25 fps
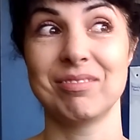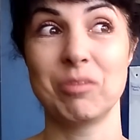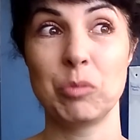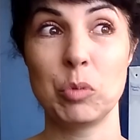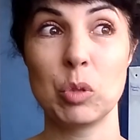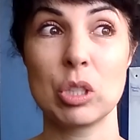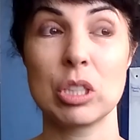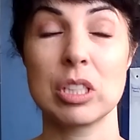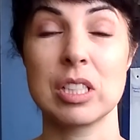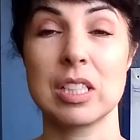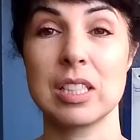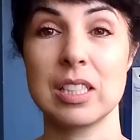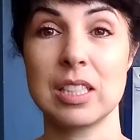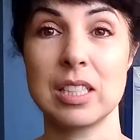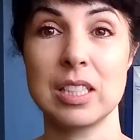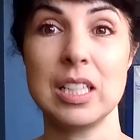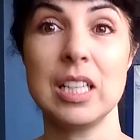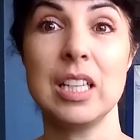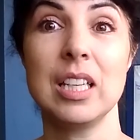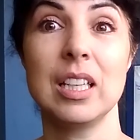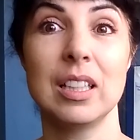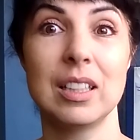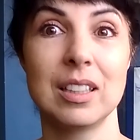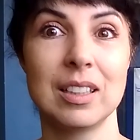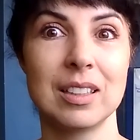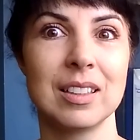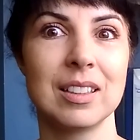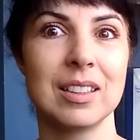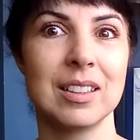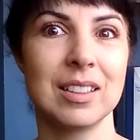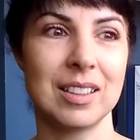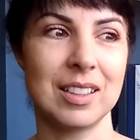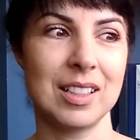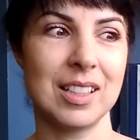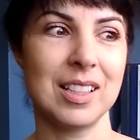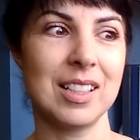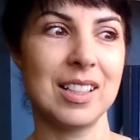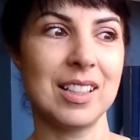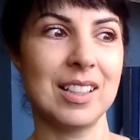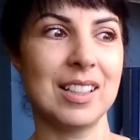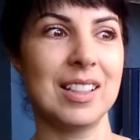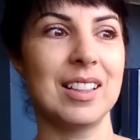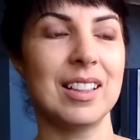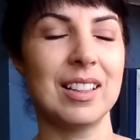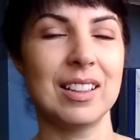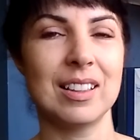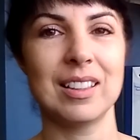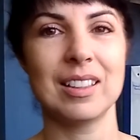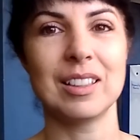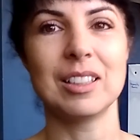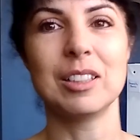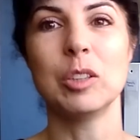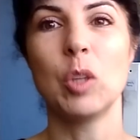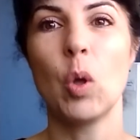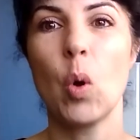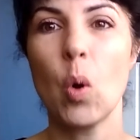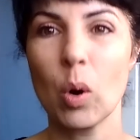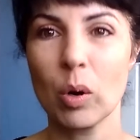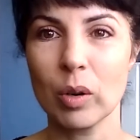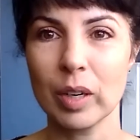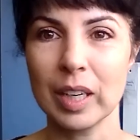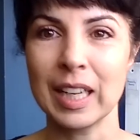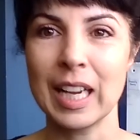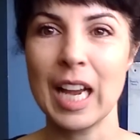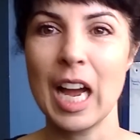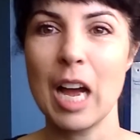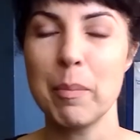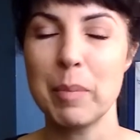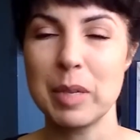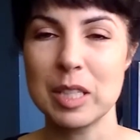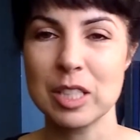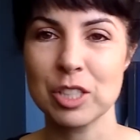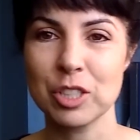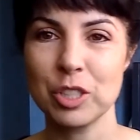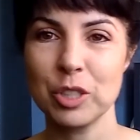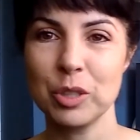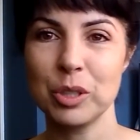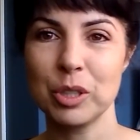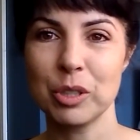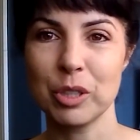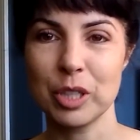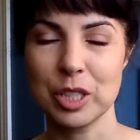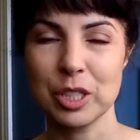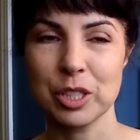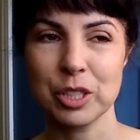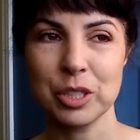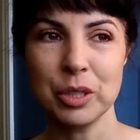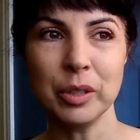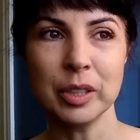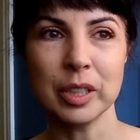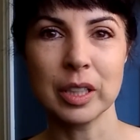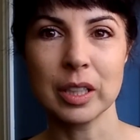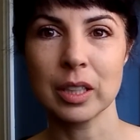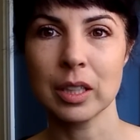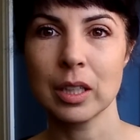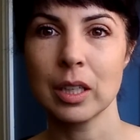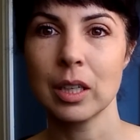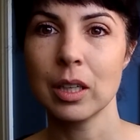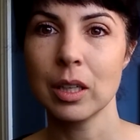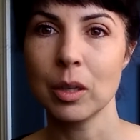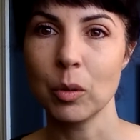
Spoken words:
we're seeing glory coming sooner and sooner.